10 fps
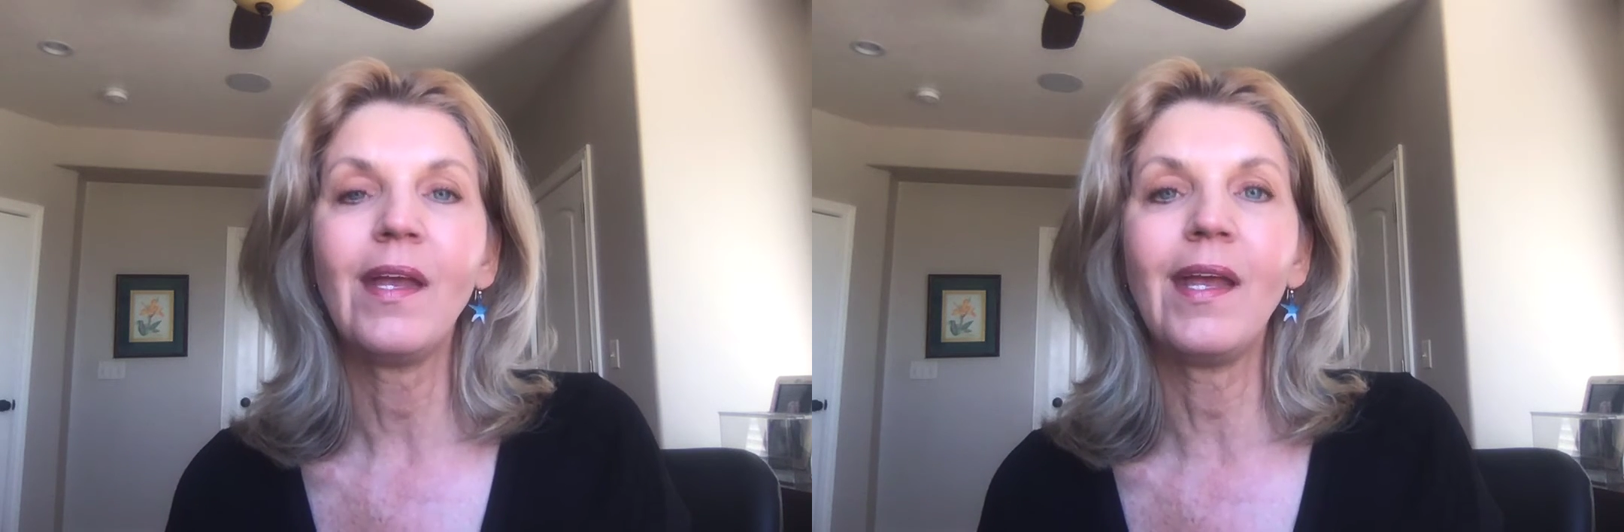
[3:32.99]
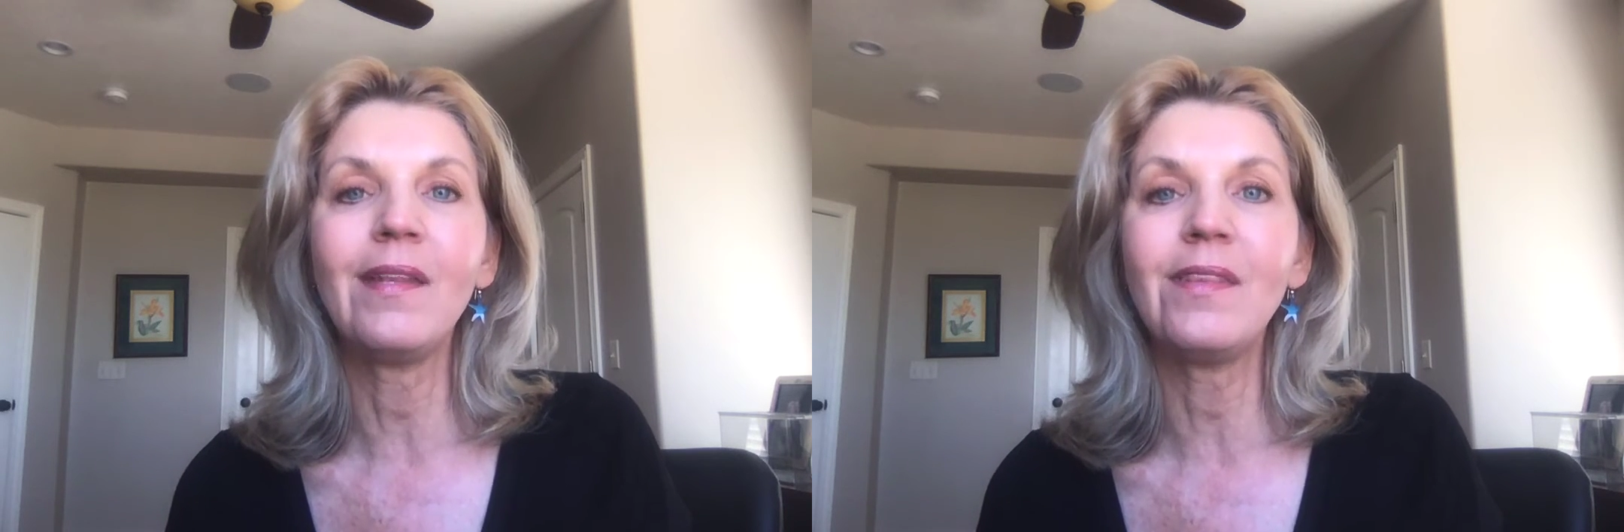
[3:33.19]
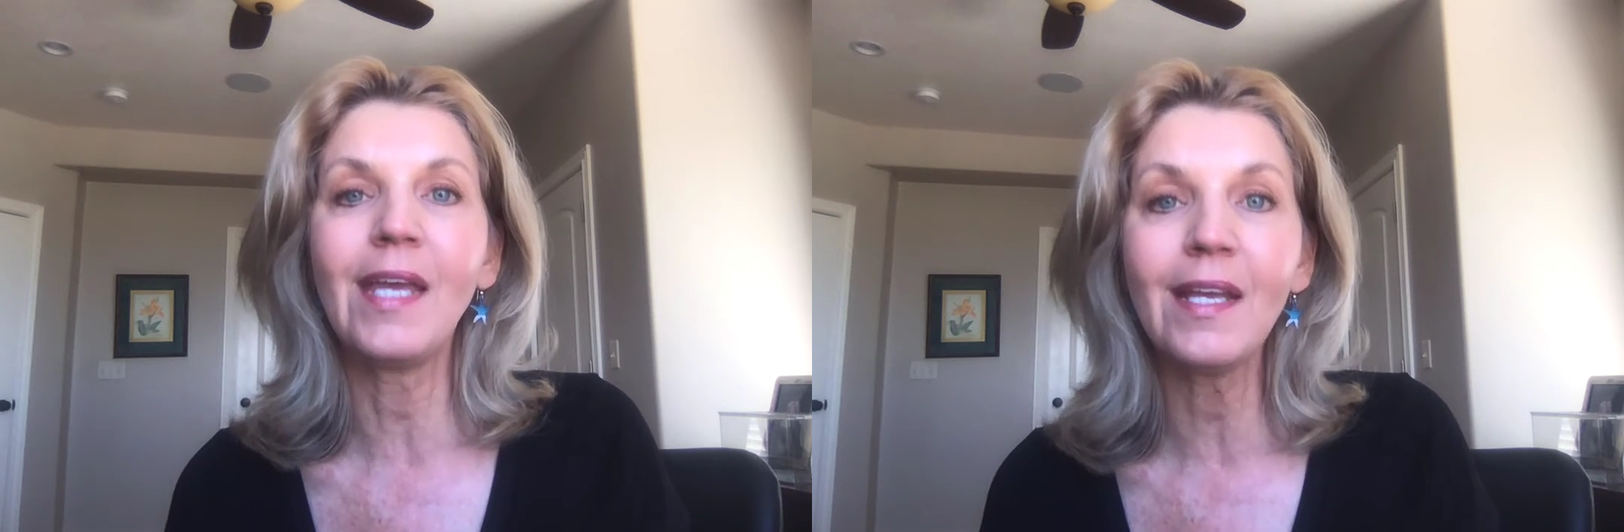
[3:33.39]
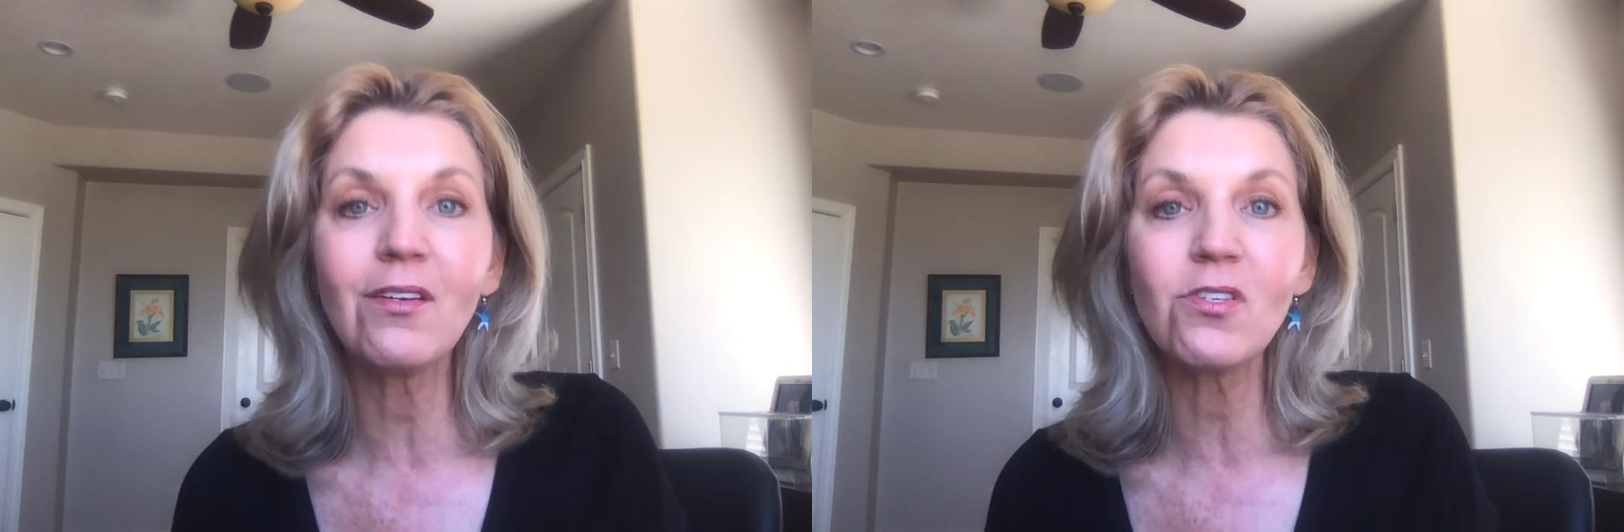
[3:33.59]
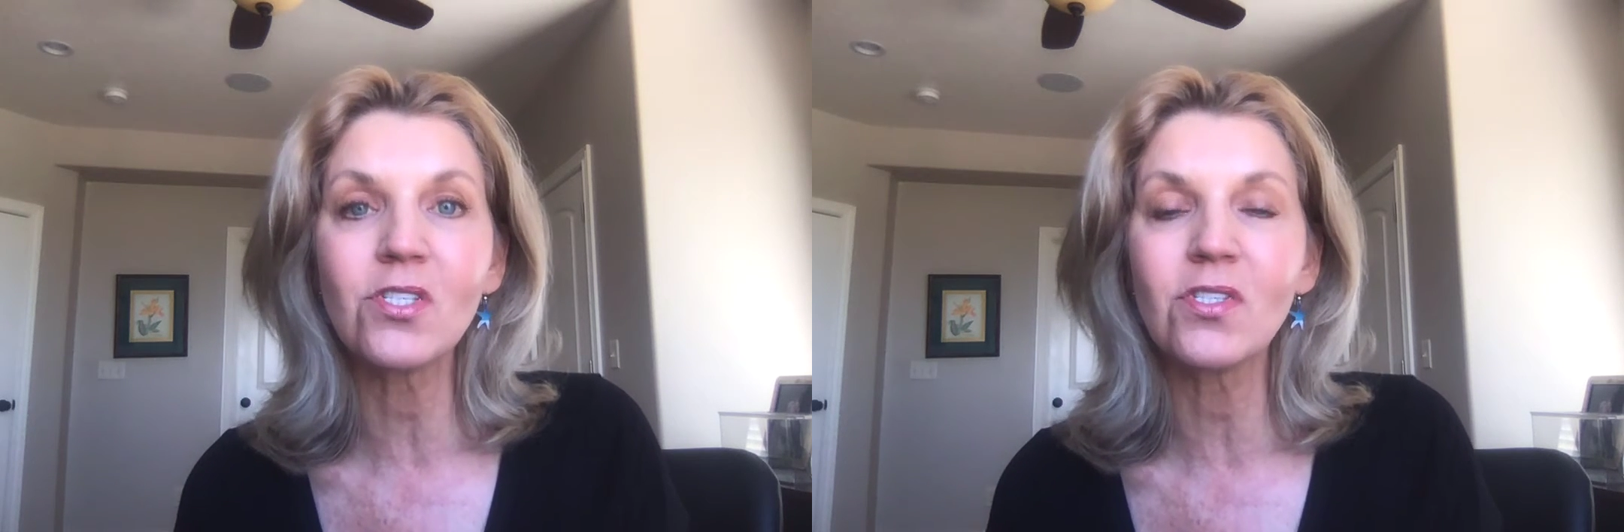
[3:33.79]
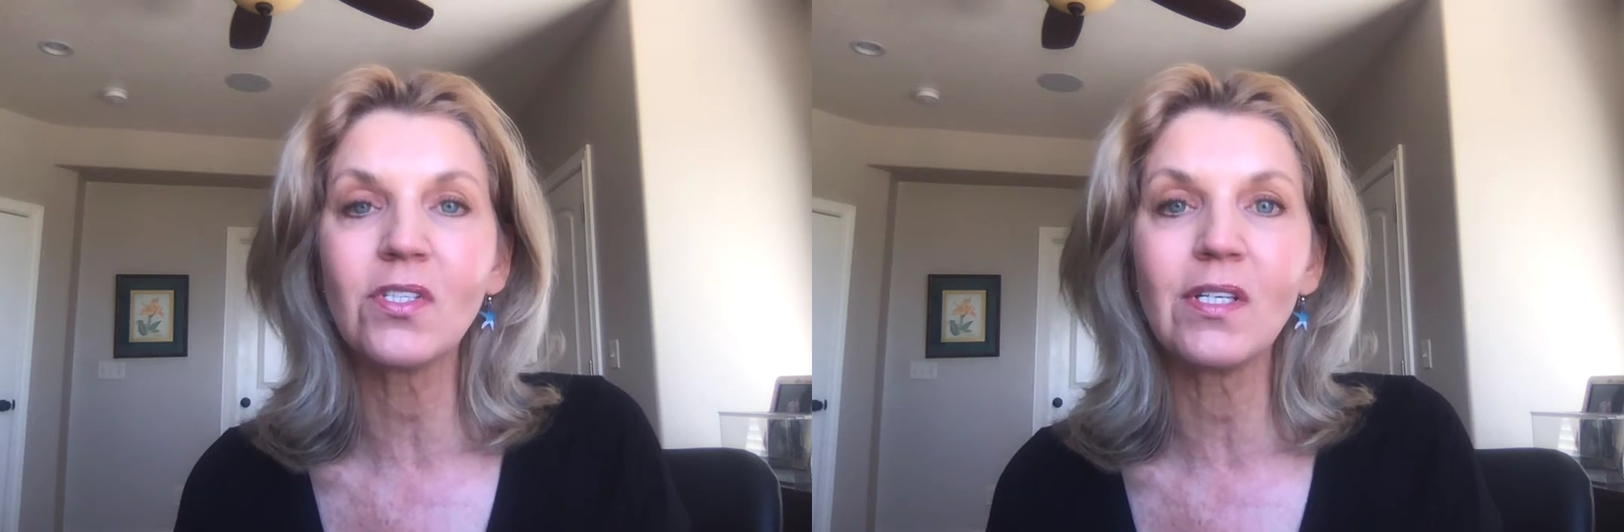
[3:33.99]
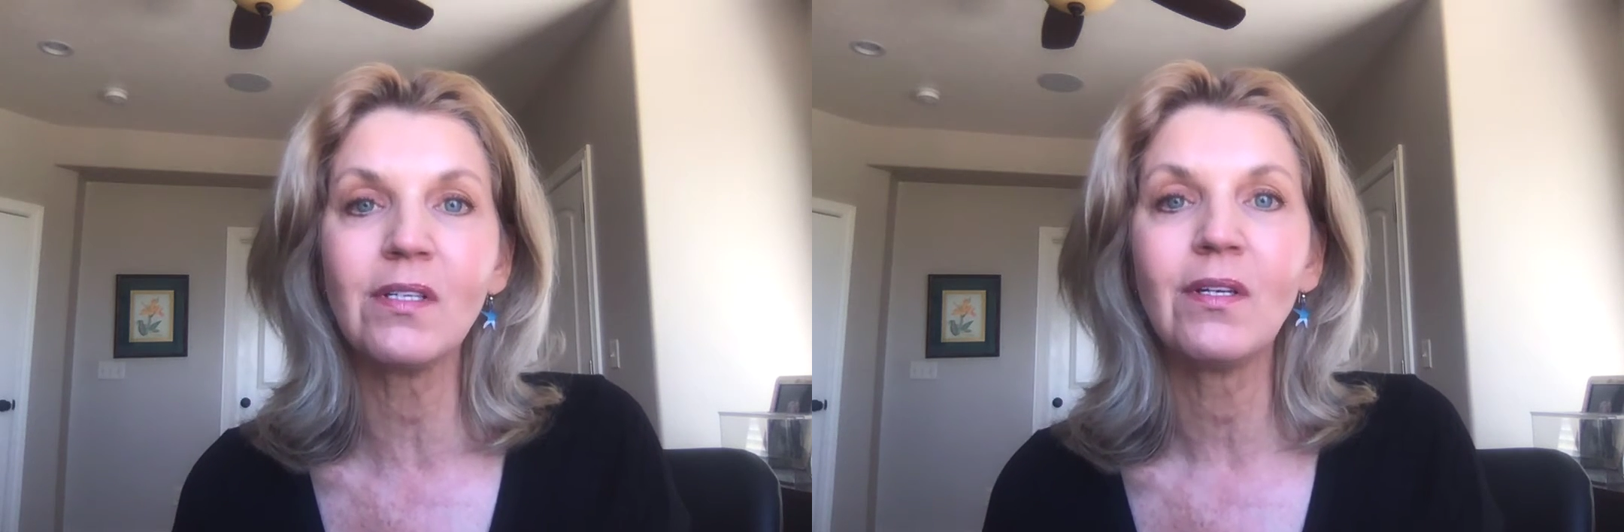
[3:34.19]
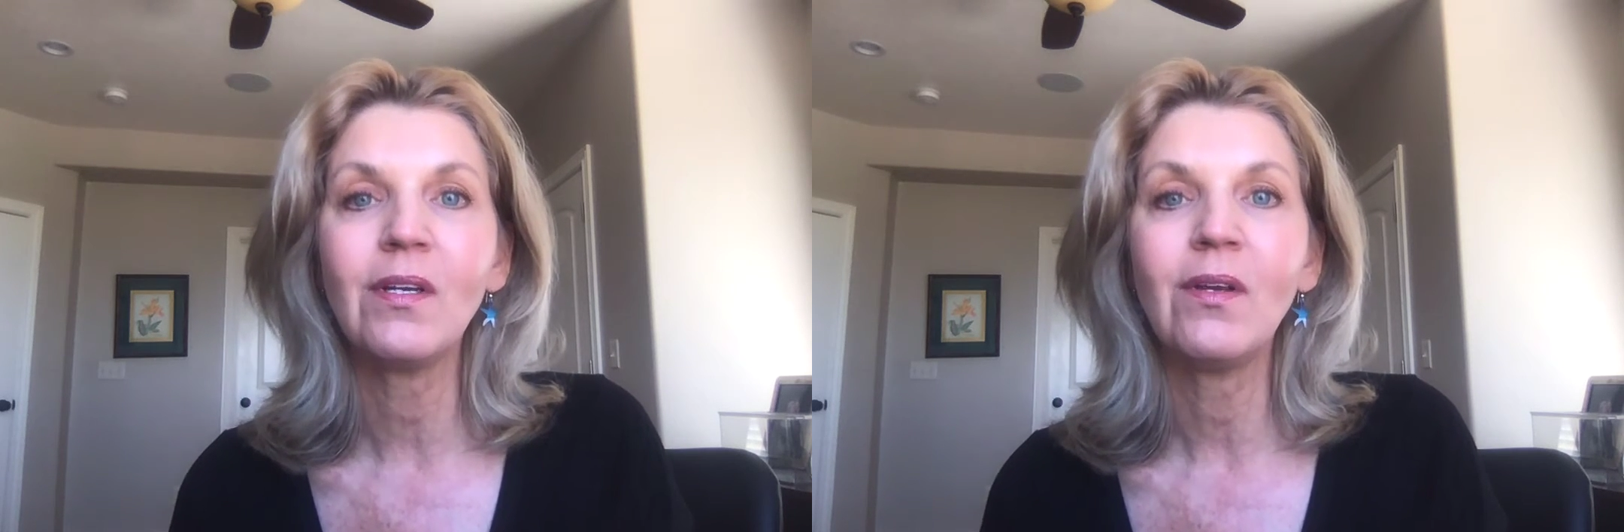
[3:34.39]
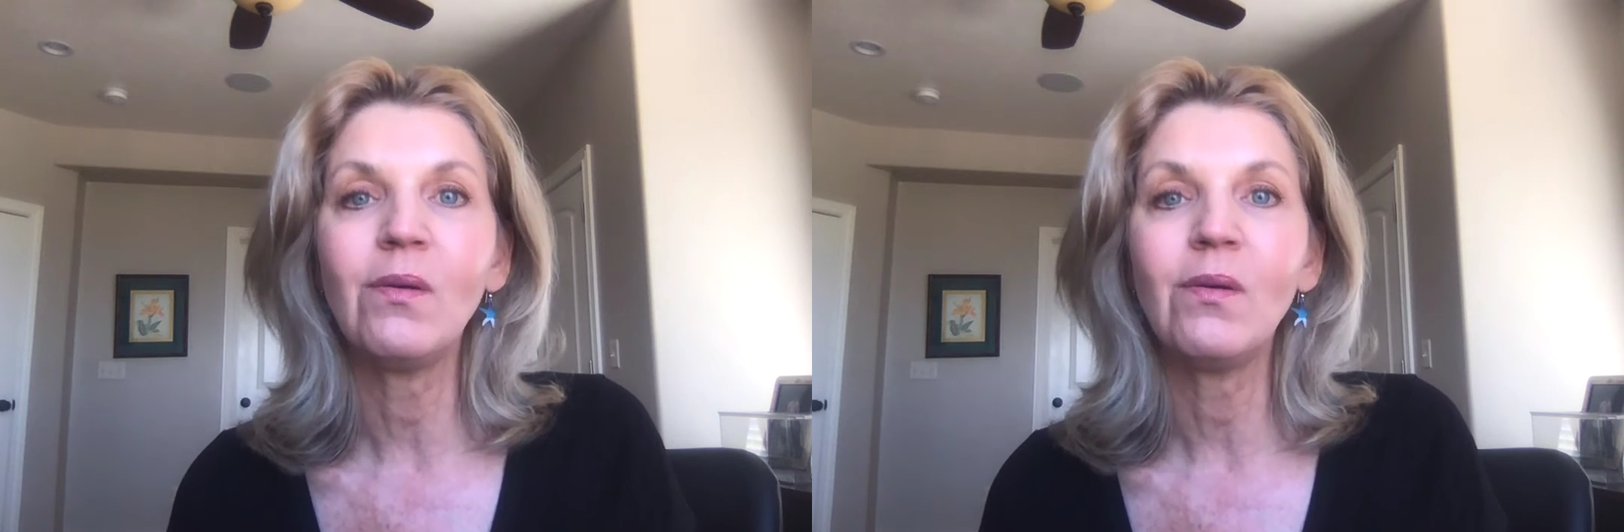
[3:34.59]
And they understood